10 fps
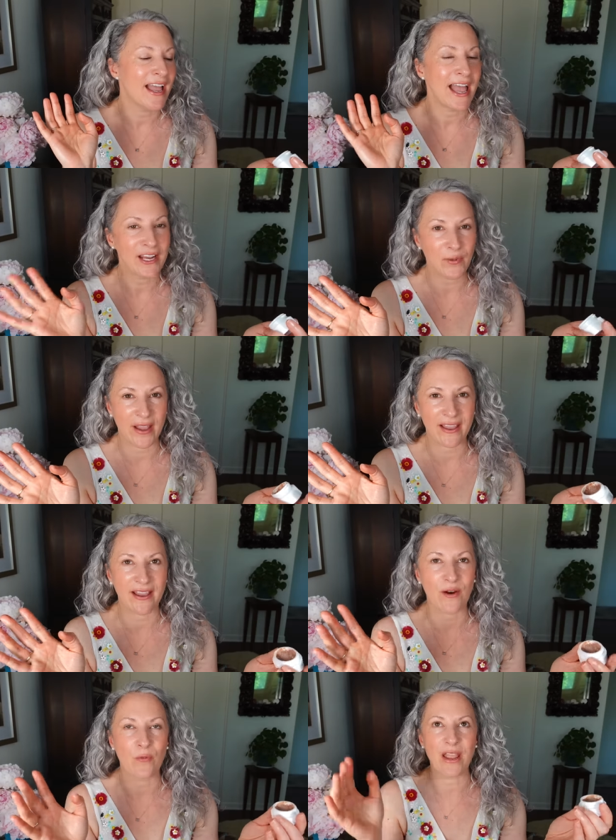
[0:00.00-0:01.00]

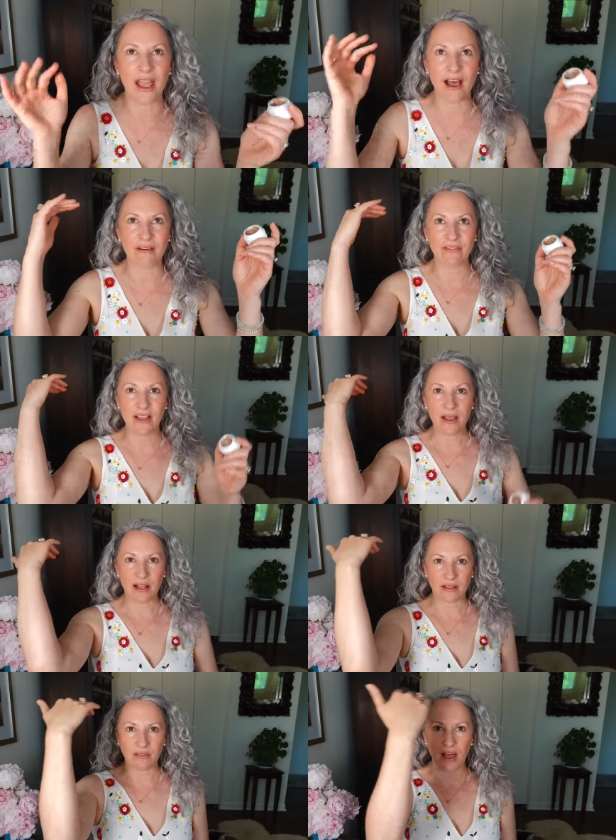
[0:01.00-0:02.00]
Anyway, we have
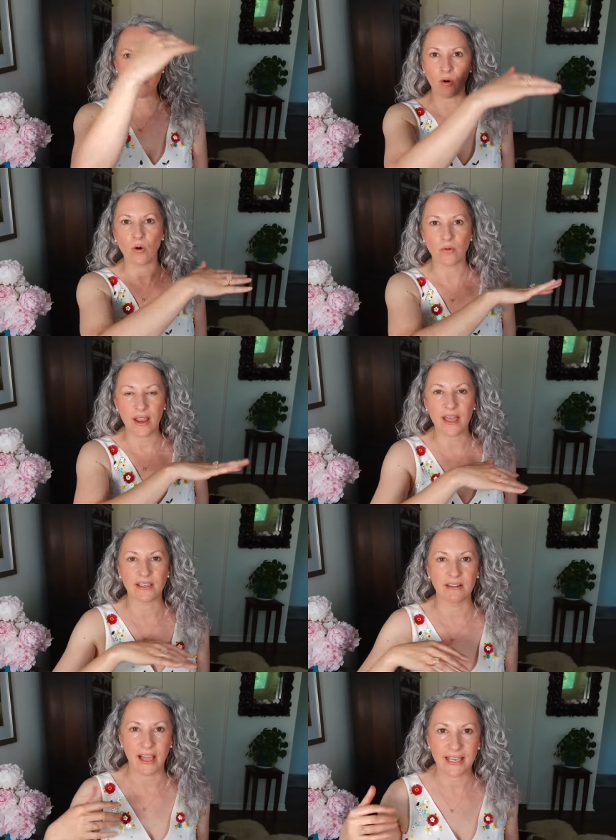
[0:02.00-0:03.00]
a lot of
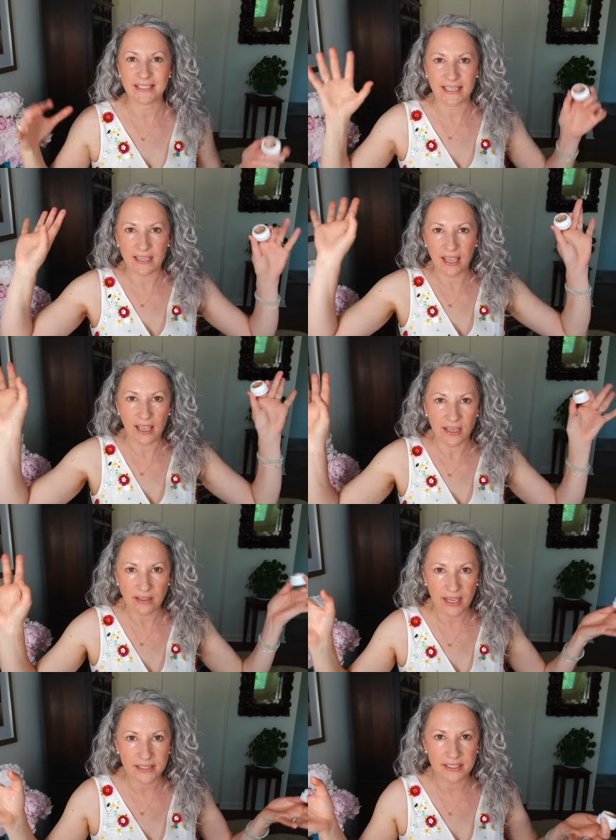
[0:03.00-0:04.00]
overhead lights, like can
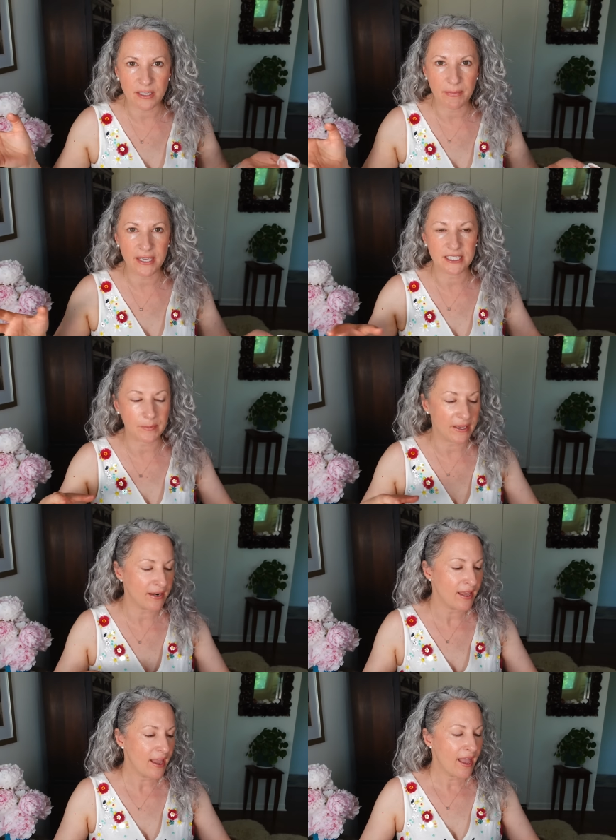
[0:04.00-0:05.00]
lights in the
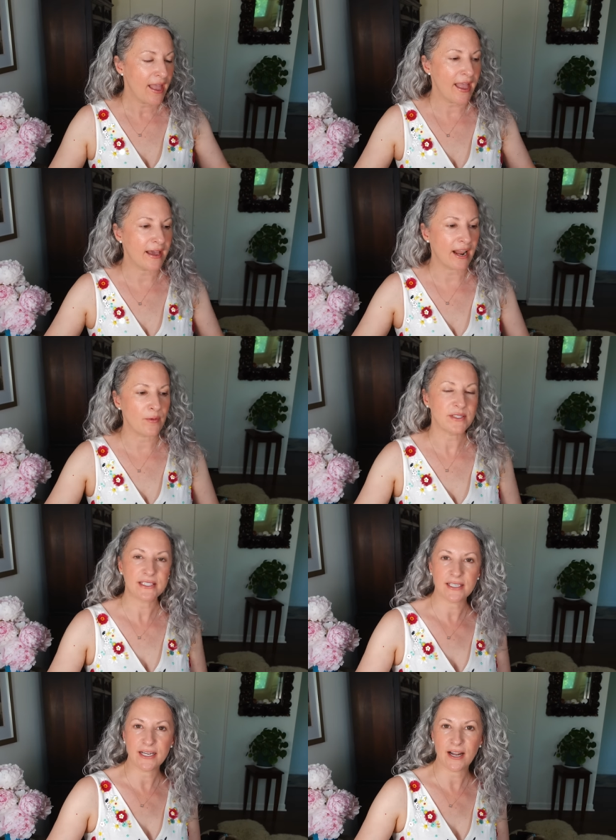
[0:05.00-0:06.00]
basement. And I was
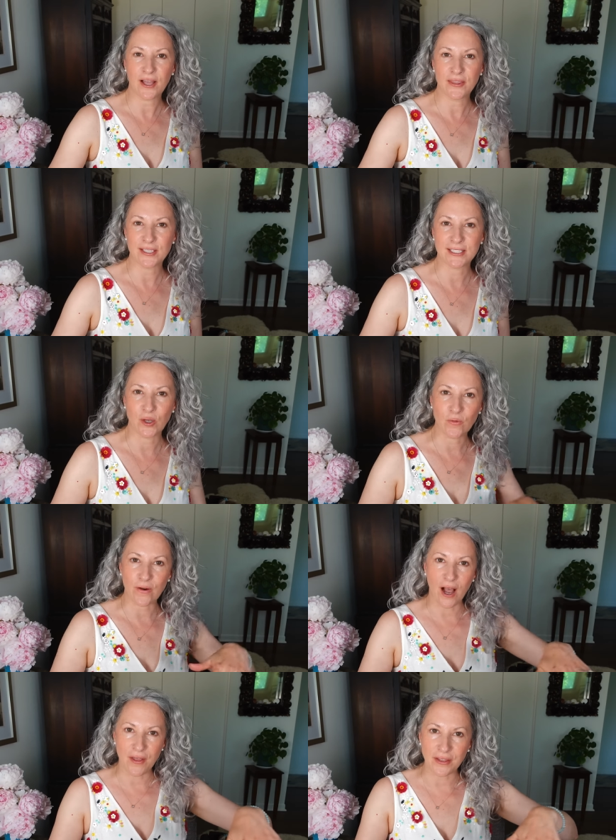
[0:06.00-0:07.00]
sitting on the sofa
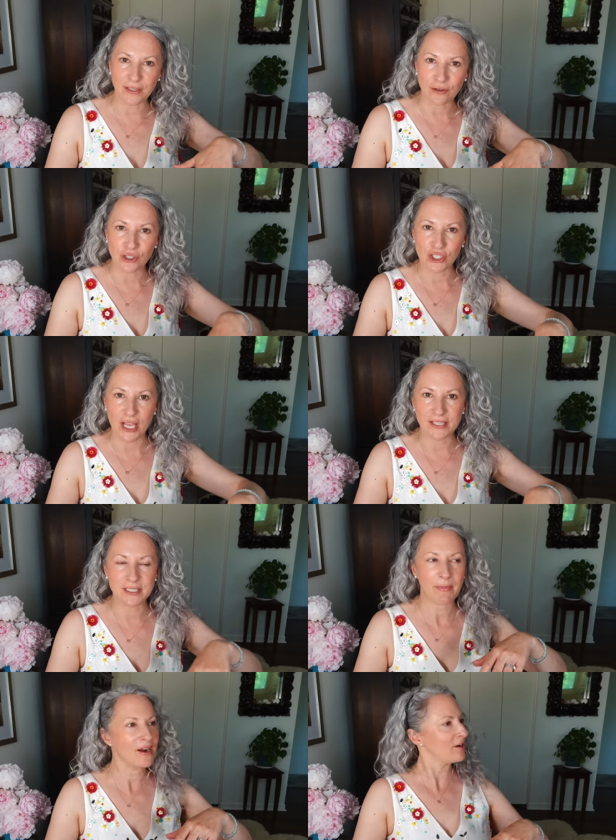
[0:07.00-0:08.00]
on the little
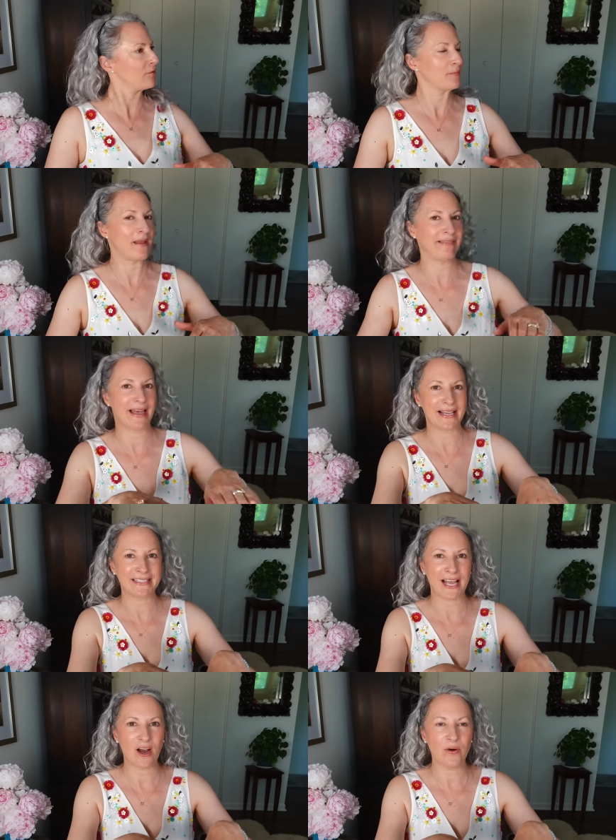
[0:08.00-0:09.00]
chaise part with my
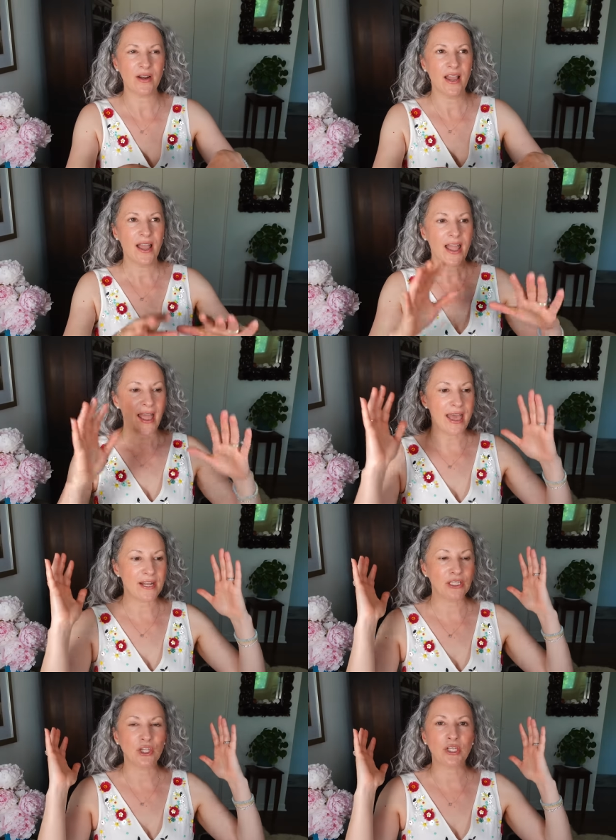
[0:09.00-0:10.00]
legs out, and
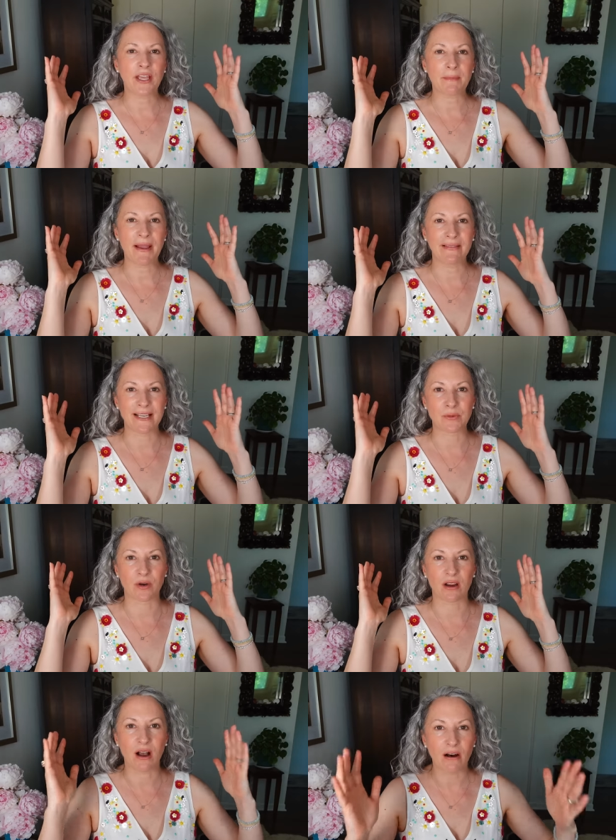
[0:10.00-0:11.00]
it looked like my legs
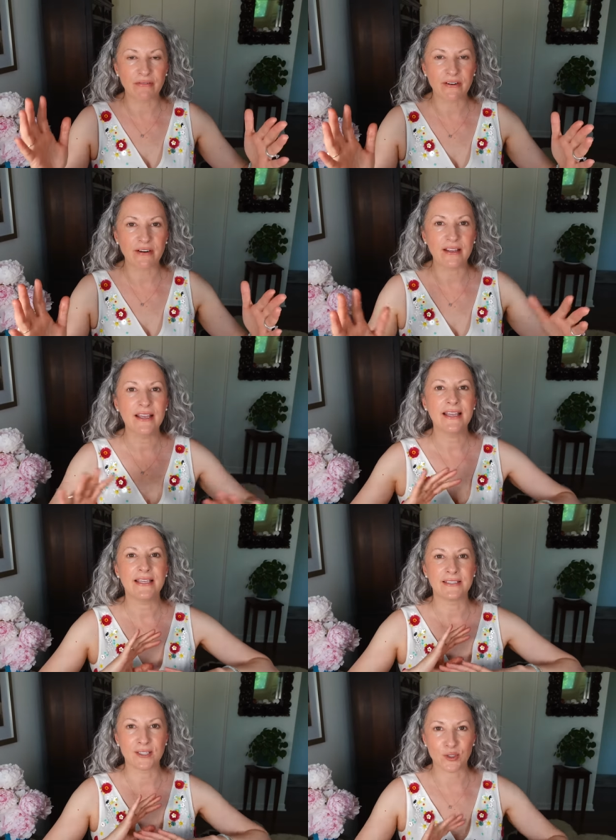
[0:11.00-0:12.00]
were covered
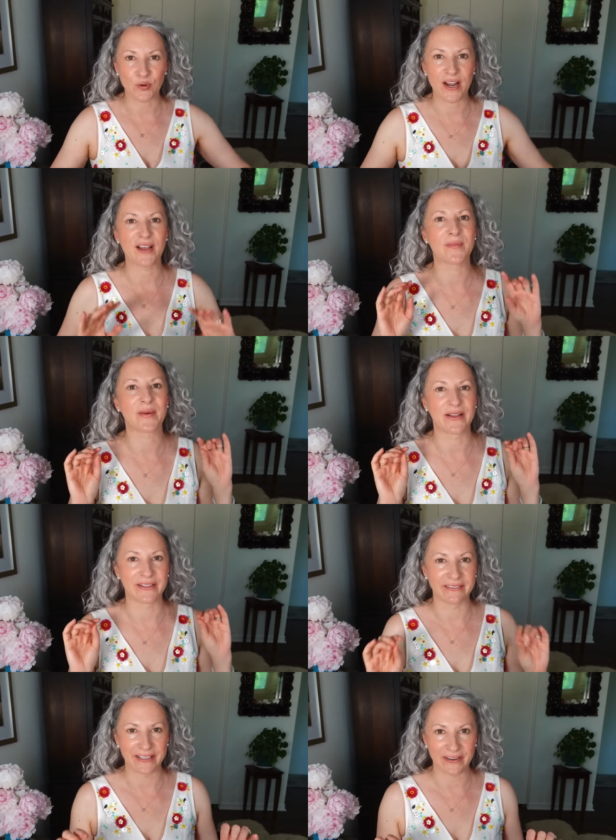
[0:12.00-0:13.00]
in straight up
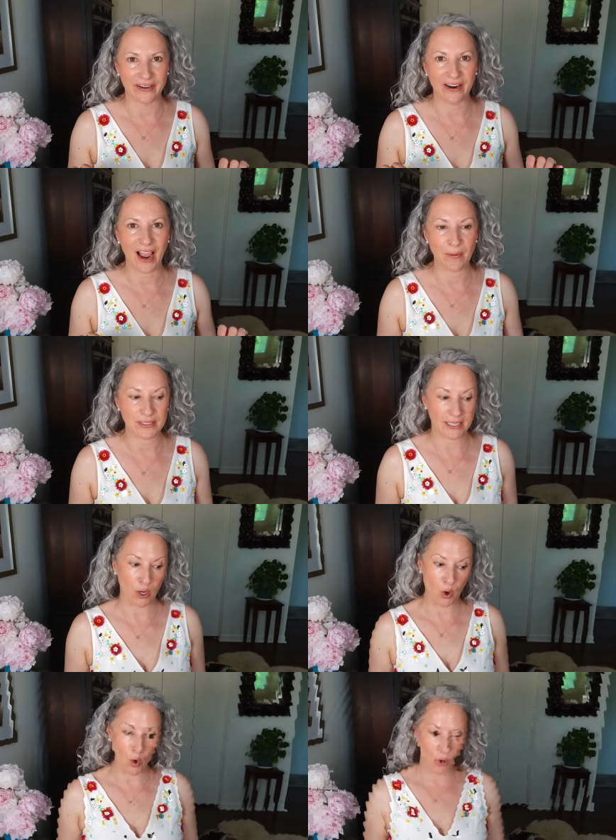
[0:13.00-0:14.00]
glitter. I was
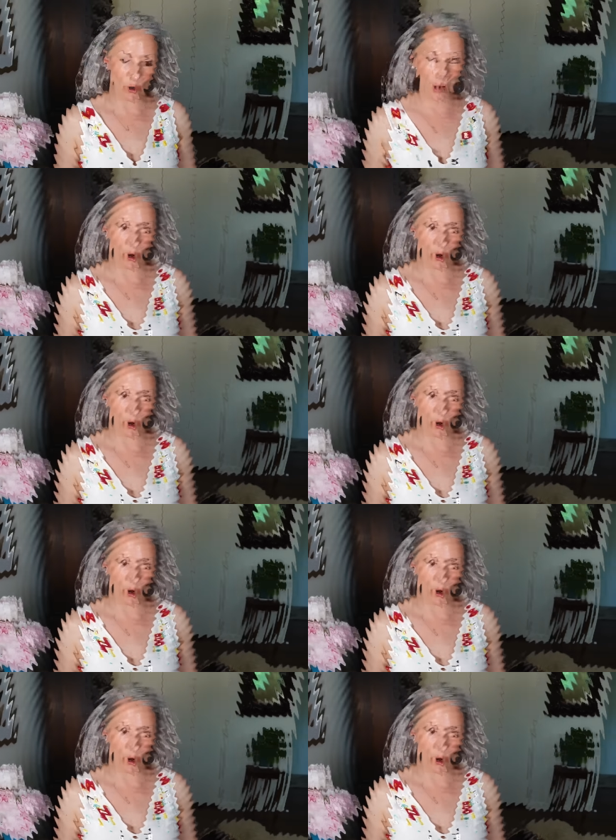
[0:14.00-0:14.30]
like, oh